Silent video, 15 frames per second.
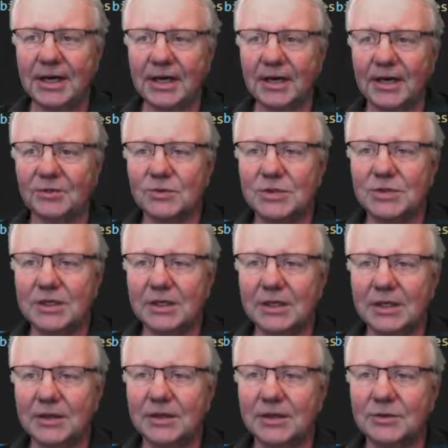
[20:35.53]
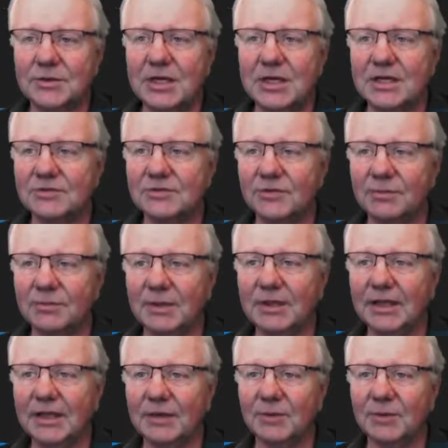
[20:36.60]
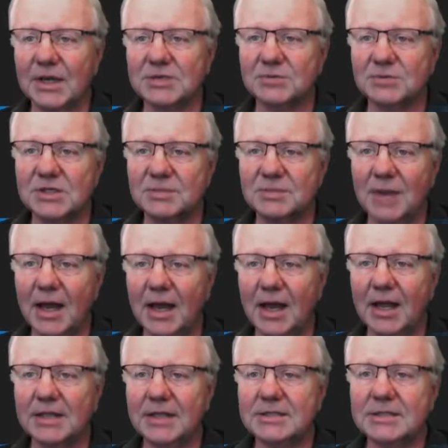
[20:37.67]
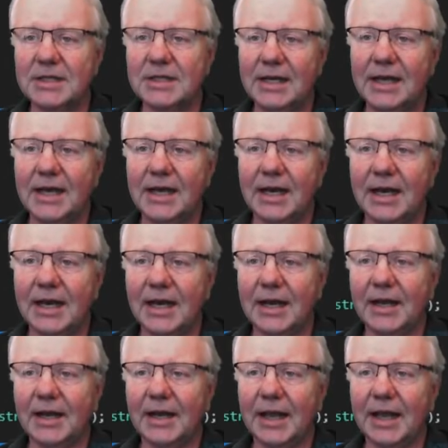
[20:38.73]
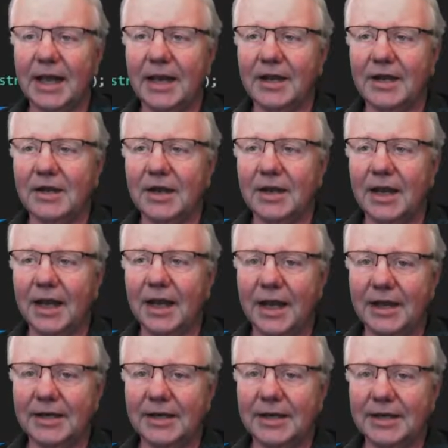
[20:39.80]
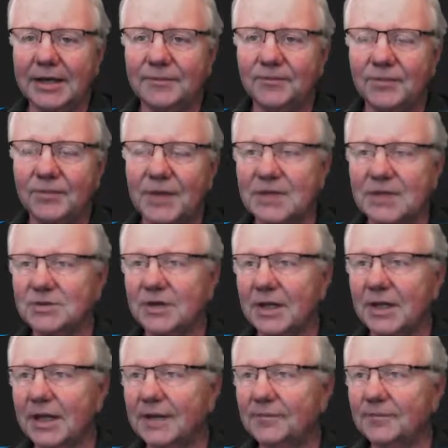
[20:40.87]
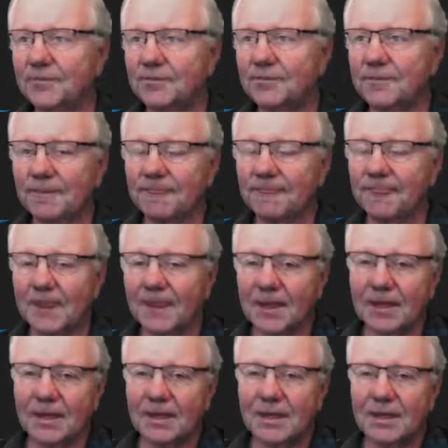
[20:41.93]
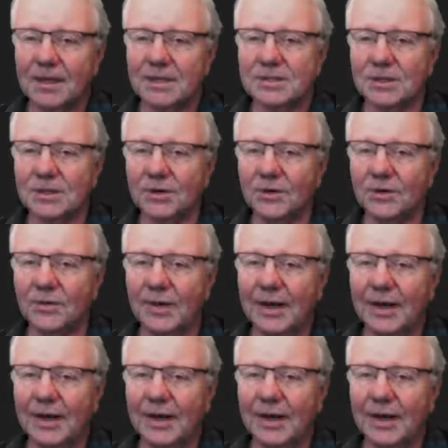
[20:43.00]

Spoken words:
Routines for building REST response, and that sort of thing. So